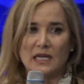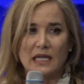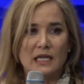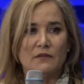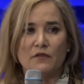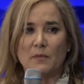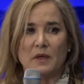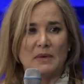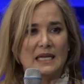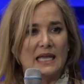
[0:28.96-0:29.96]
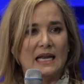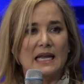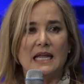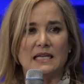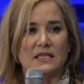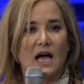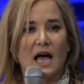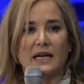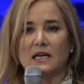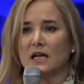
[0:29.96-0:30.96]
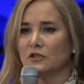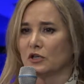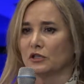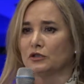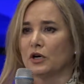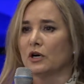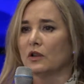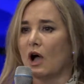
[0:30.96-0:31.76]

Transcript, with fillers: end from the beginning. He's got it under control.